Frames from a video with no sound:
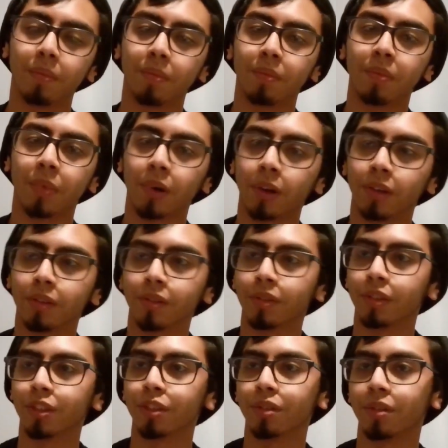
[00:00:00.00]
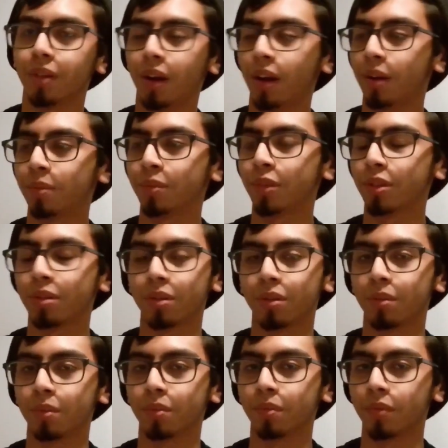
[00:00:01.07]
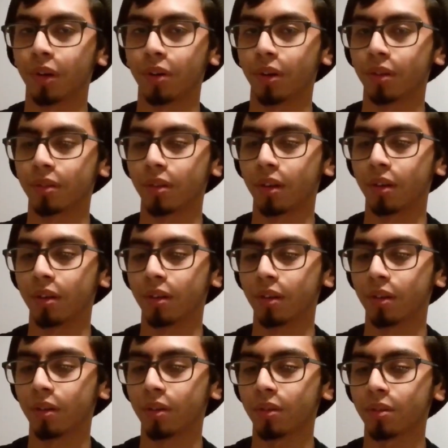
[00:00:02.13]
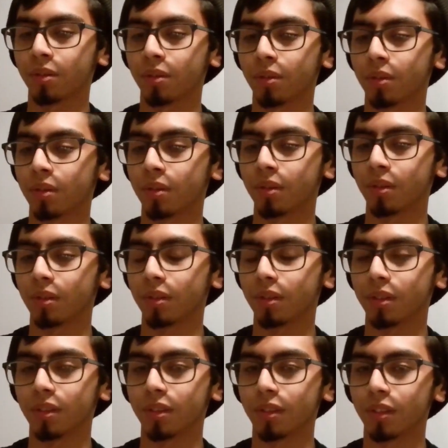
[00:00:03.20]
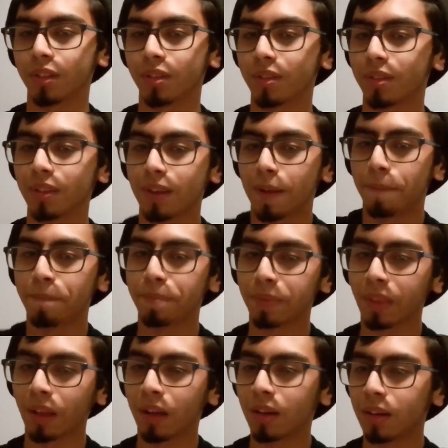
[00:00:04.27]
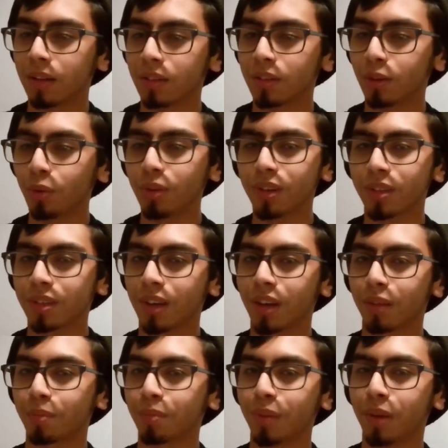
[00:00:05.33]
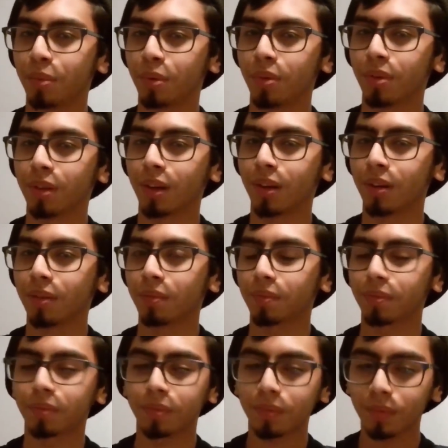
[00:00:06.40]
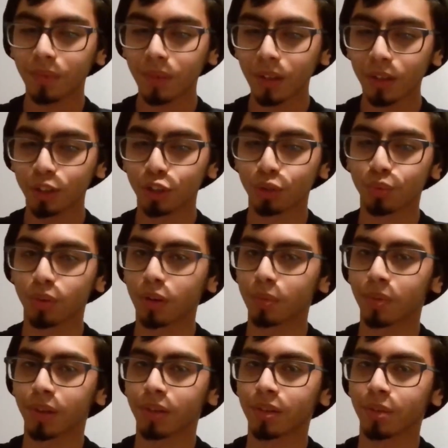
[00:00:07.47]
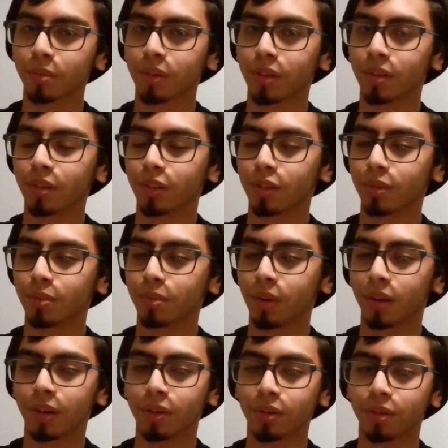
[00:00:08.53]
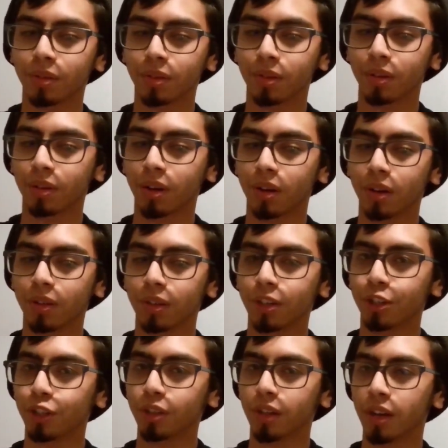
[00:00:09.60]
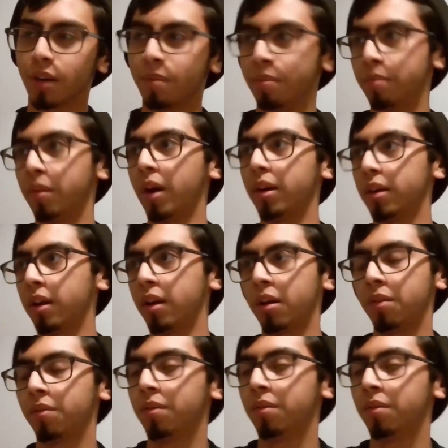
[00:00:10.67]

But I'm still very excited. And also, just don't attack people that just want to play something despite the connotation that it might have.